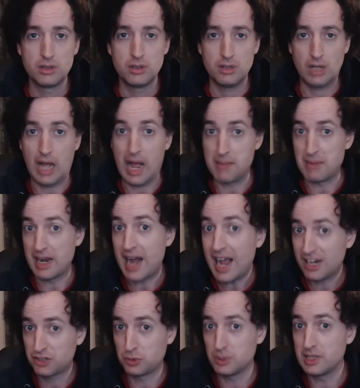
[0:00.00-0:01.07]
I might
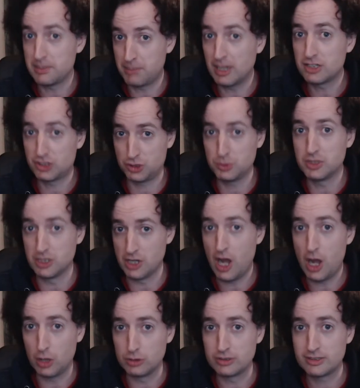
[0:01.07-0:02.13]
actually punch you in the
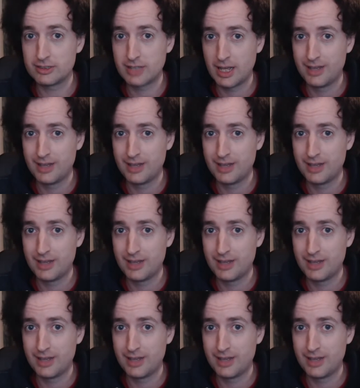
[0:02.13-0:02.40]
nose.